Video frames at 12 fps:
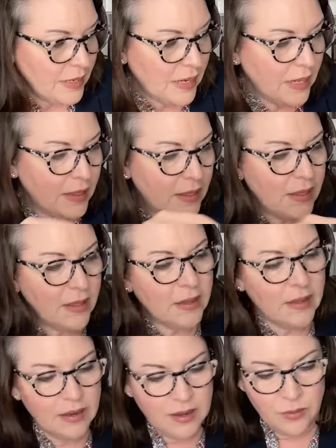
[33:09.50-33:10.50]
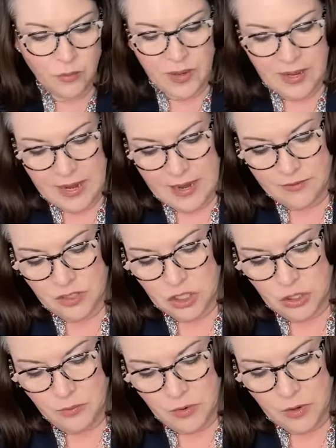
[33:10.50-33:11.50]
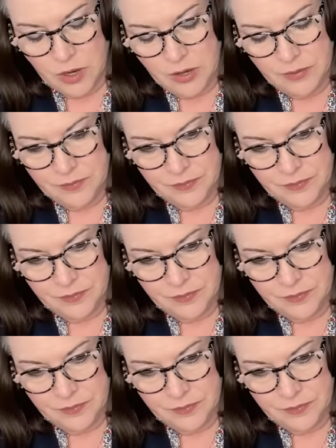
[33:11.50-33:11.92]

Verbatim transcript: And then we have two more.